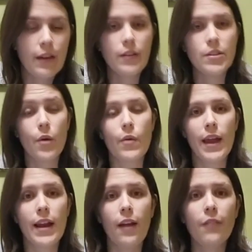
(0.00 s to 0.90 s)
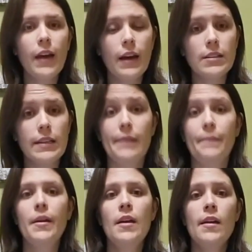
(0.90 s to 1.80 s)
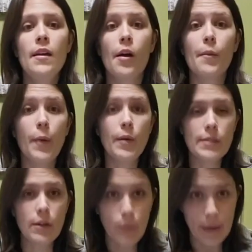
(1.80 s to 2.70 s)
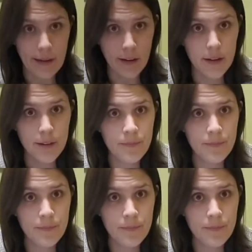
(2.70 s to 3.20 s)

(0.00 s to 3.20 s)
don't get enough calcium, our bones are weaker,